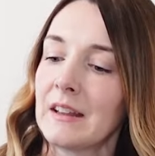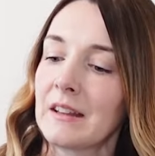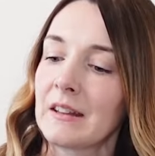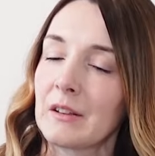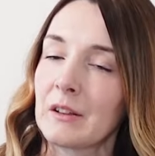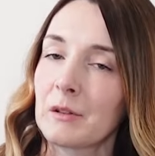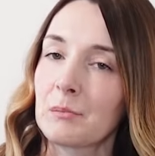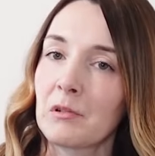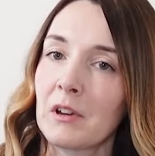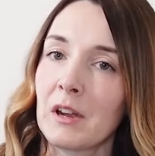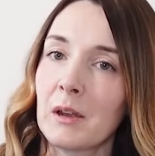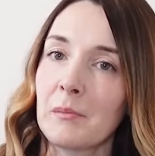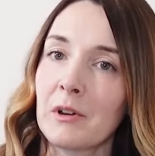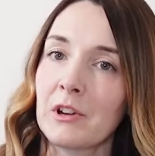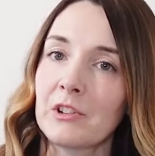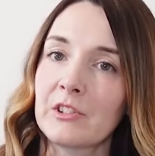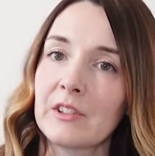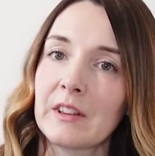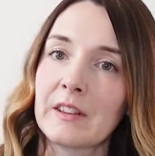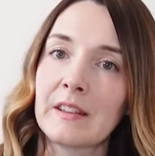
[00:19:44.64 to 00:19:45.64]
So it's pretty
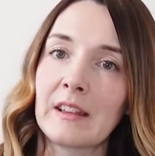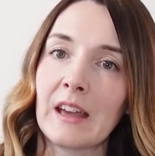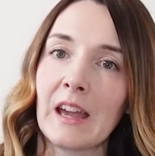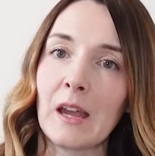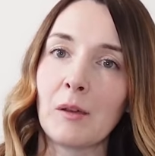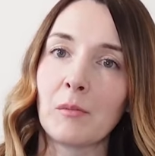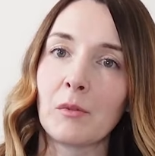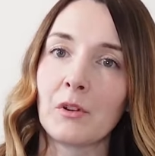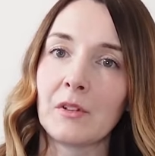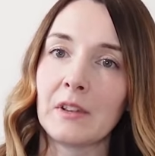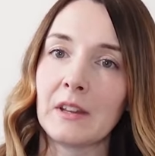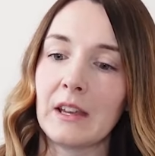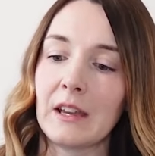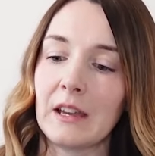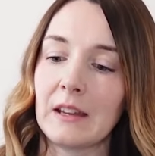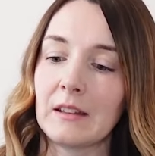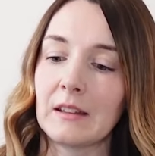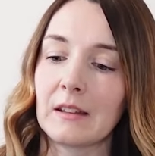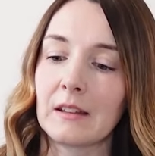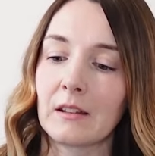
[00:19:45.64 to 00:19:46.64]
much the same on the
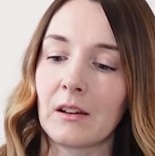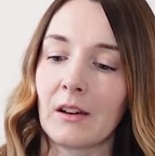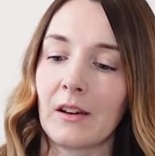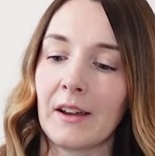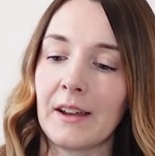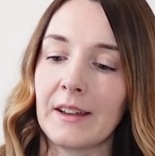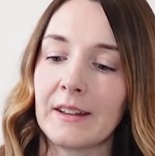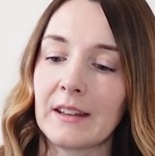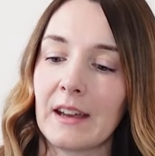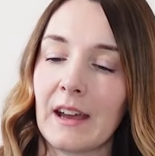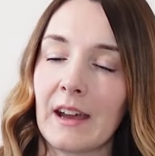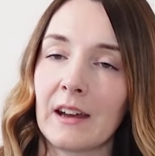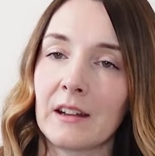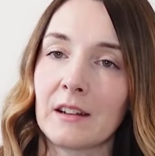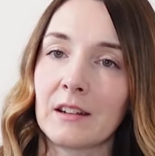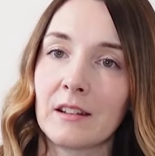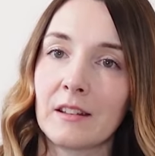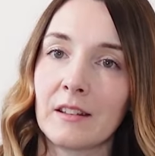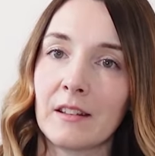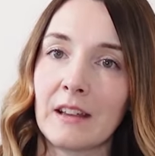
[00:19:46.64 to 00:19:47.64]
inside
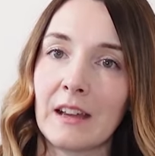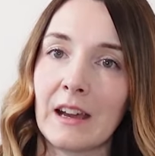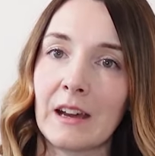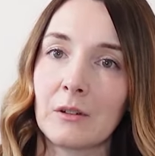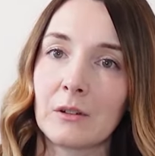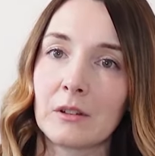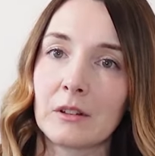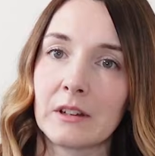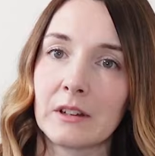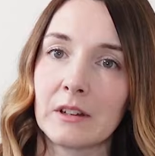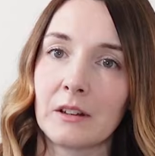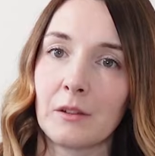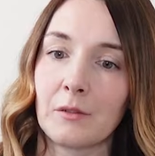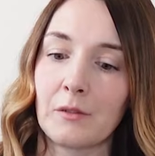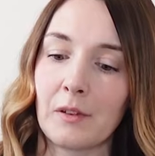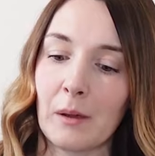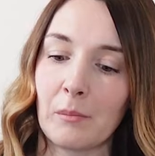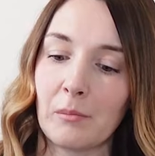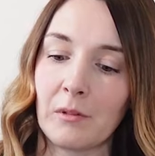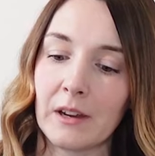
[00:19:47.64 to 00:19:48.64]
and the outside of the
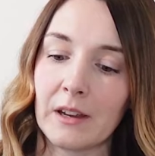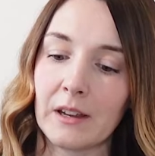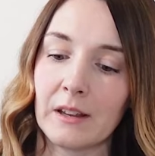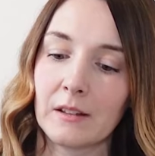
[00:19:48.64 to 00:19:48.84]
fabric.